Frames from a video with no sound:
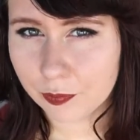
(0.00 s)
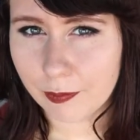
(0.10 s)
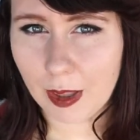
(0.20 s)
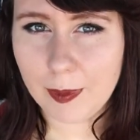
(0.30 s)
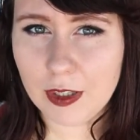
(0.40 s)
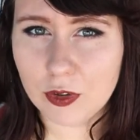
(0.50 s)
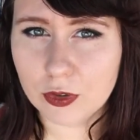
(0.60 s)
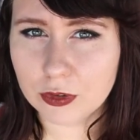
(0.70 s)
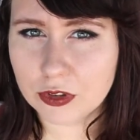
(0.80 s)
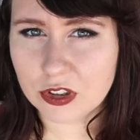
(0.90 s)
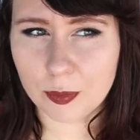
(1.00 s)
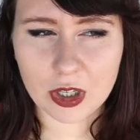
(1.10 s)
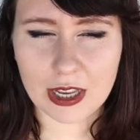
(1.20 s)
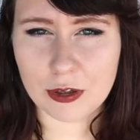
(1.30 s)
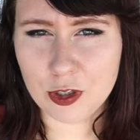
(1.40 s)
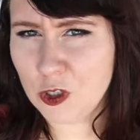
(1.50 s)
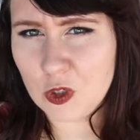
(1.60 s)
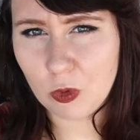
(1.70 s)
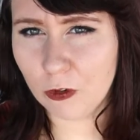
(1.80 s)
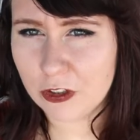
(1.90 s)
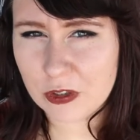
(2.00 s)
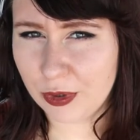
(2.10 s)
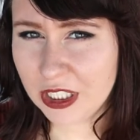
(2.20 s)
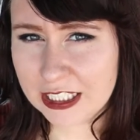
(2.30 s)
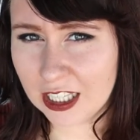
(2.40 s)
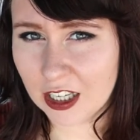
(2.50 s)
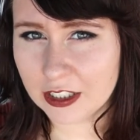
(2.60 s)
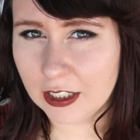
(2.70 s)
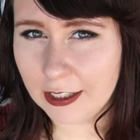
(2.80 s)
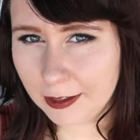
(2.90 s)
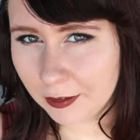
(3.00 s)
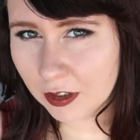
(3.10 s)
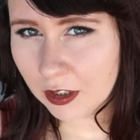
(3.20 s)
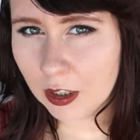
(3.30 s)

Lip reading: maybe you're someone like who stole this credit card, and